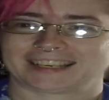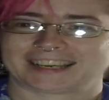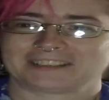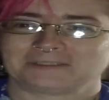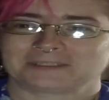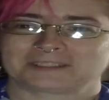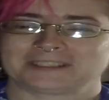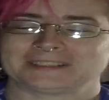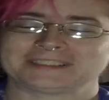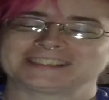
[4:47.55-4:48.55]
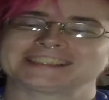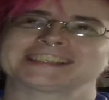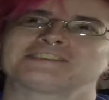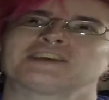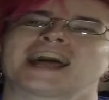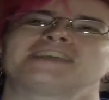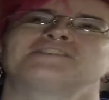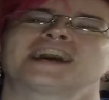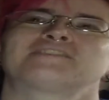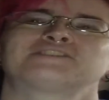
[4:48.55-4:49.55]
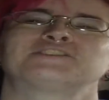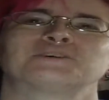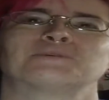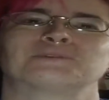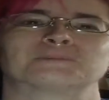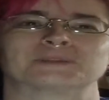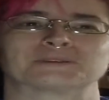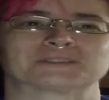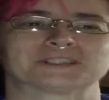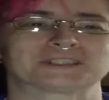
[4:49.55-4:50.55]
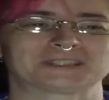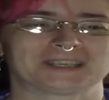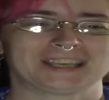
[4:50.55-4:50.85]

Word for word: how do it's like you, you'd have to know them. They were just,